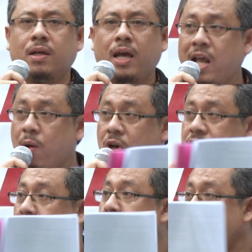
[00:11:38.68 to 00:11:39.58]
And that
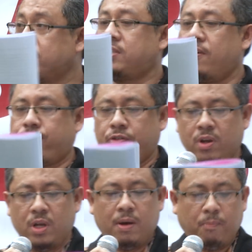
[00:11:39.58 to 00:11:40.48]
was a massive
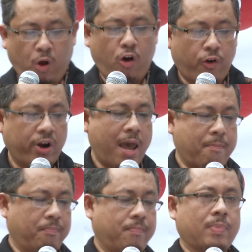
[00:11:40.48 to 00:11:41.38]
blow for
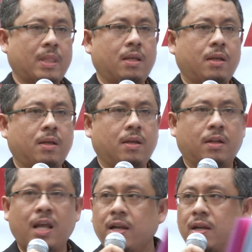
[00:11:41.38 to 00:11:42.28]
them.
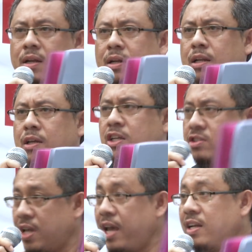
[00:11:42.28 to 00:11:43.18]
That it
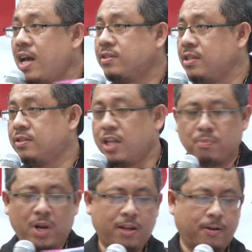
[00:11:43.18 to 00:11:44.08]
shook their
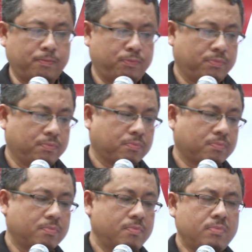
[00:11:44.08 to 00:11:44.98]
system, right?
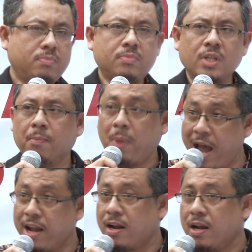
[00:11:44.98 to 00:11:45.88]

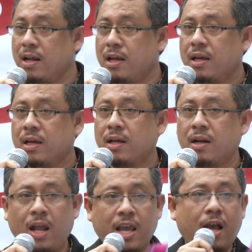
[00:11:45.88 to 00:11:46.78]
But,
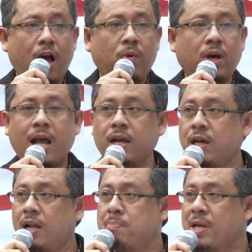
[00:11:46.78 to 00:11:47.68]
like our
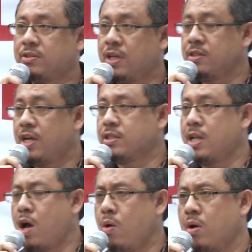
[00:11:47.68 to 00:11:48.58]
uncle mentioned just
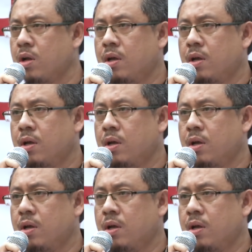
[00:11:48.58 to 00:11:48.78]
now,